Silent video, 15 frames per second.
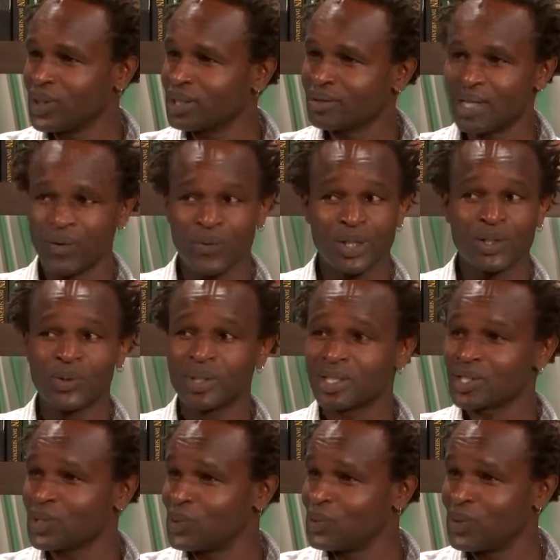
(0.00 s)
it
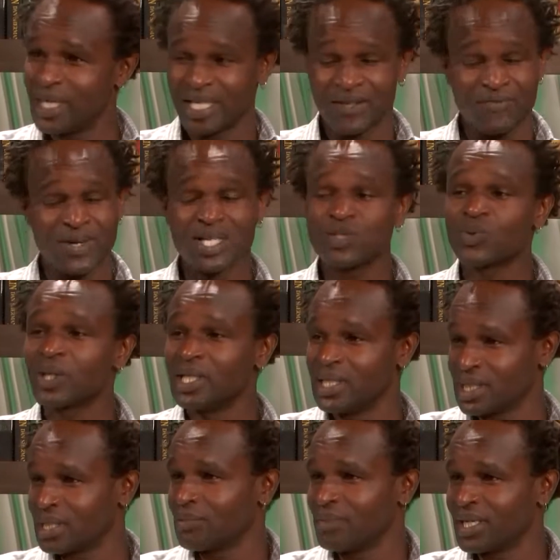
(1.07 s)
slow, and eventually
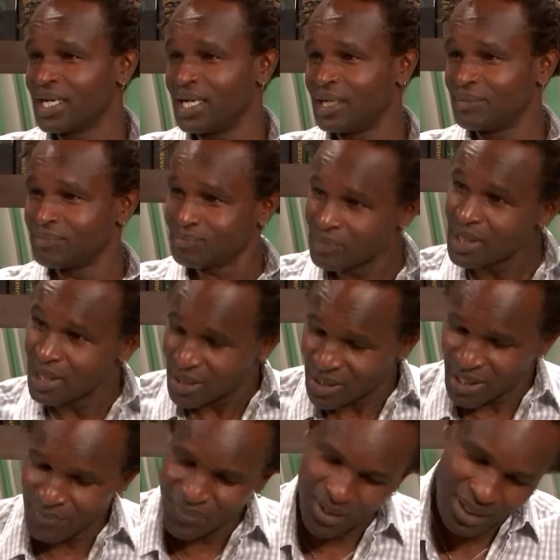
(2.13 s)
it'll become
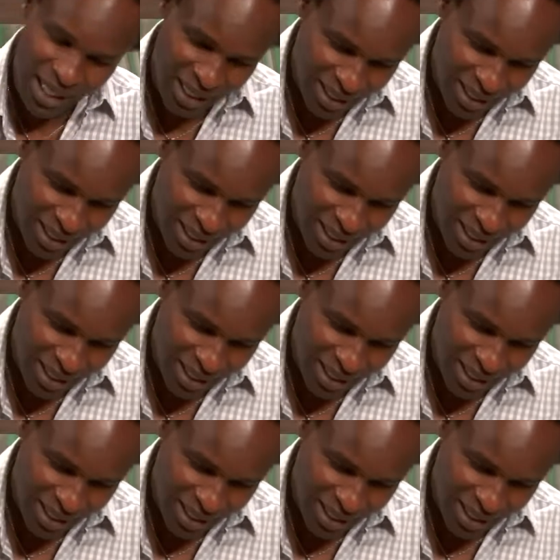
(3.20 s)
something. I'll